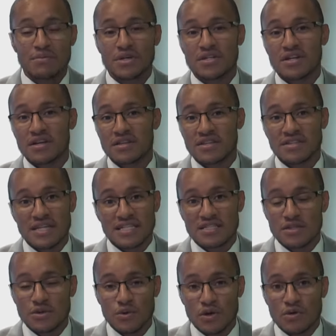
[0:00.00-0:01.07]
but nothing
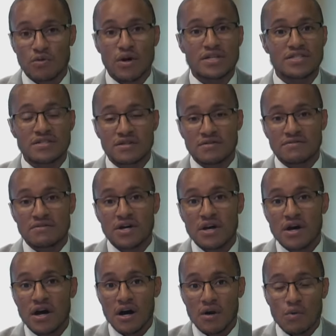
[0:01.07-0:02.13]
that's too aggressive
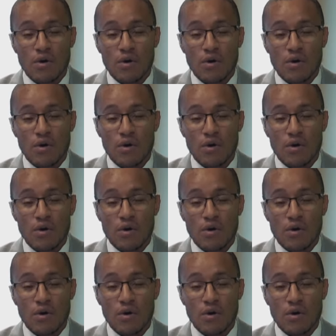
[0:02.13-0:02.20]
uh,